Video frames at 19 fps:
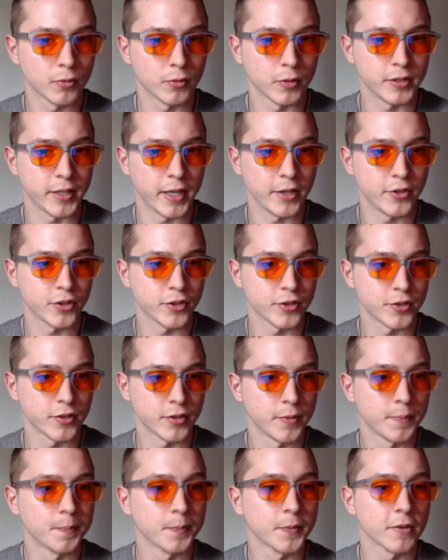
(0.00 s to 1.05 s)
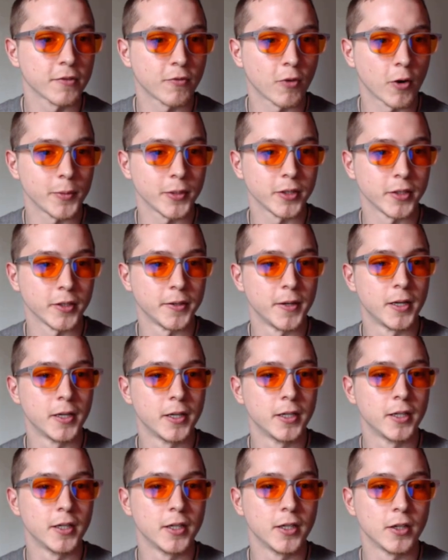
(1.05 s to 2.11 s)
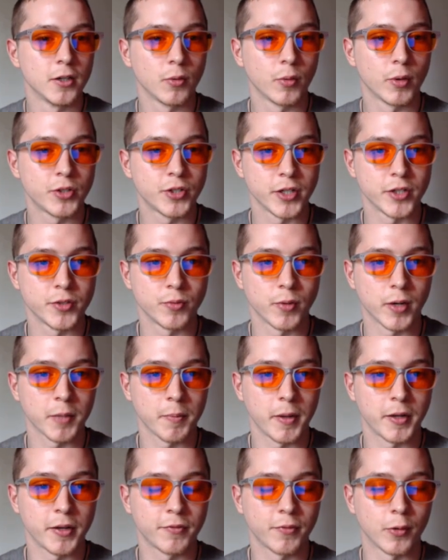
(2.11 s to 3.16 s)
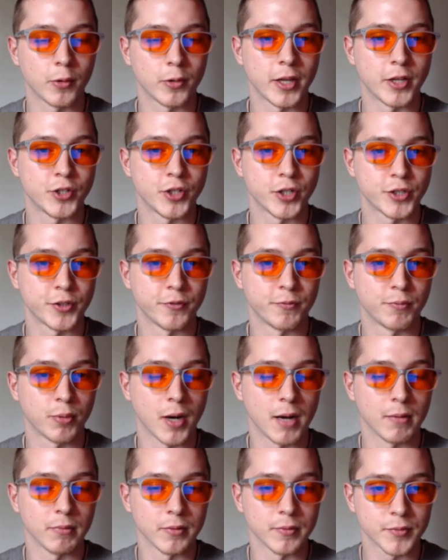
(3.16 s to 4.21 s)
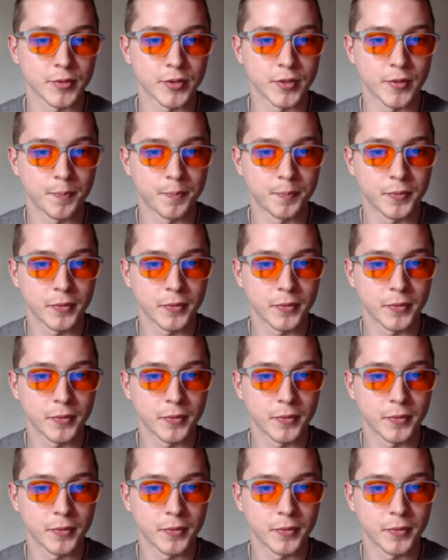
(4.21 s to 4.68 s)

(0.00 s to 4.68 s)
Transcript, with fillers: cretaceous formula, which is recommended for digestive problems.